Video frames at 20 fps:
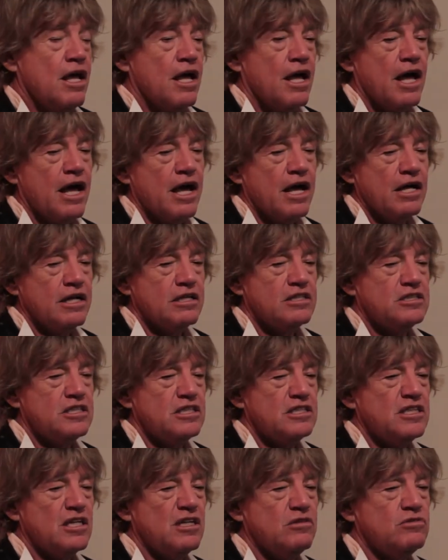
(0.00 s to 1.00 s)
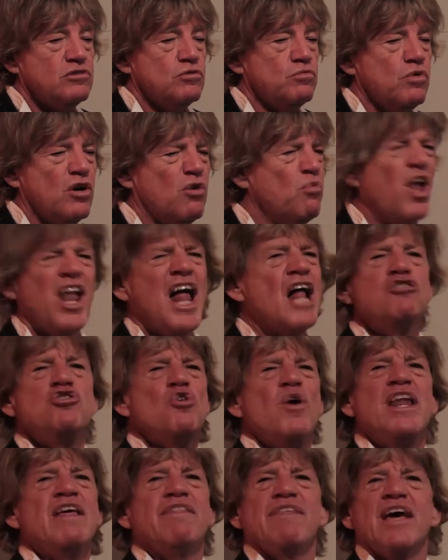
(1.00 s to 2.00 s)
And she said, I'll
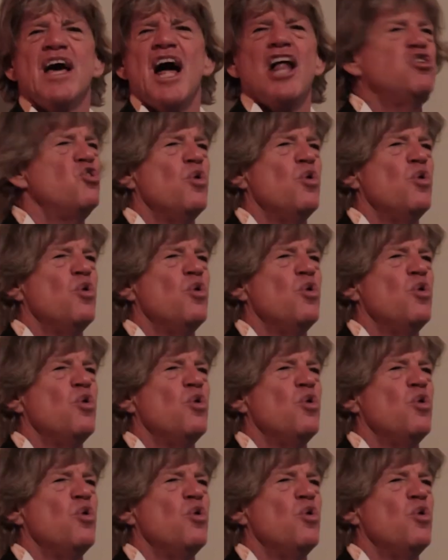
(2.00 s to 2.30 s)
do anything.